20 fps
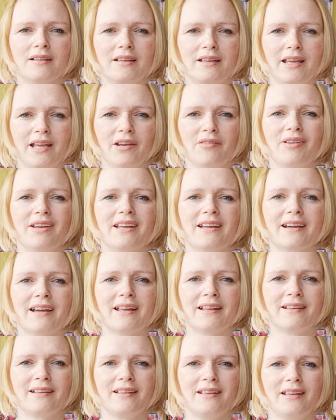giving
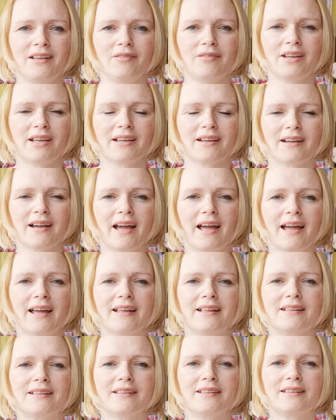and giving
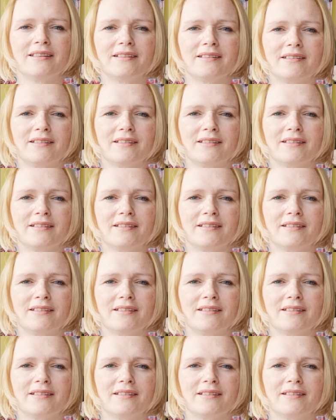and